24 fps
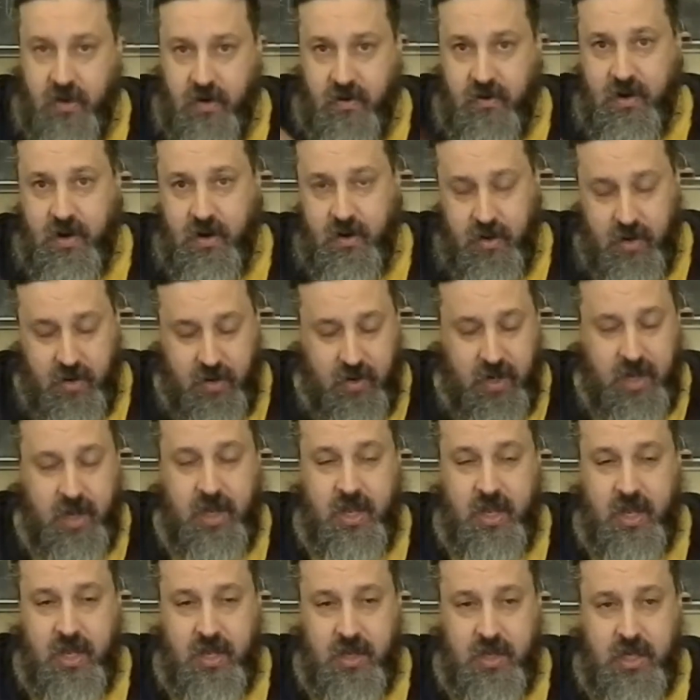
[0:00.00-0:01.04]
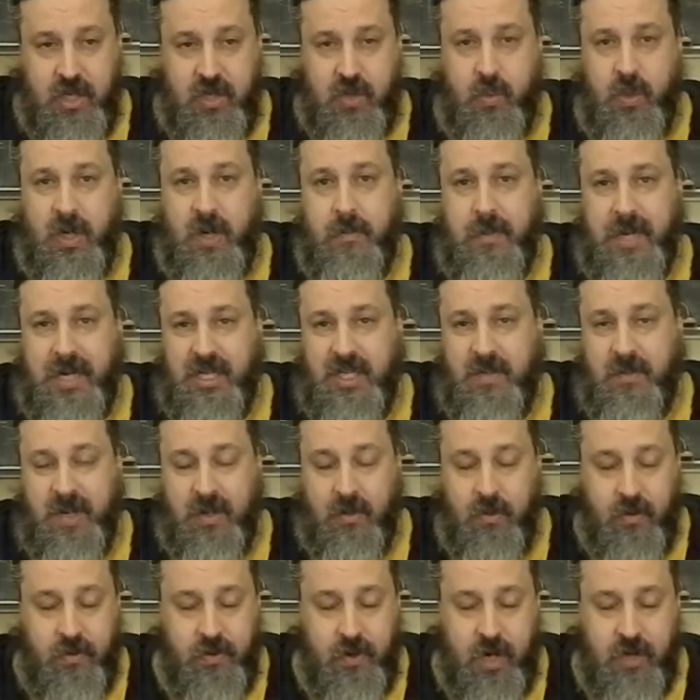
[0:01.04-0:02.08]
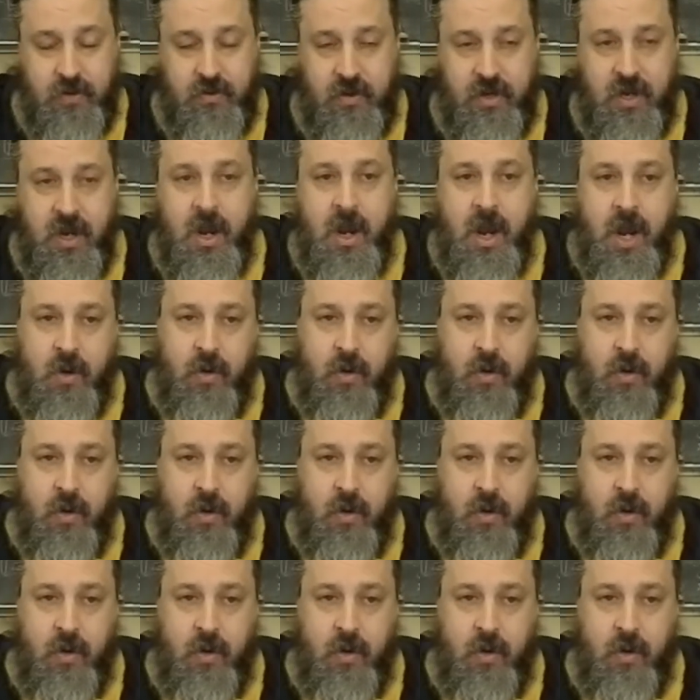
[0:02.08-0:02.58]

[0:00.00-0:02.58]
and this is what it means to be an Orthodox Christian.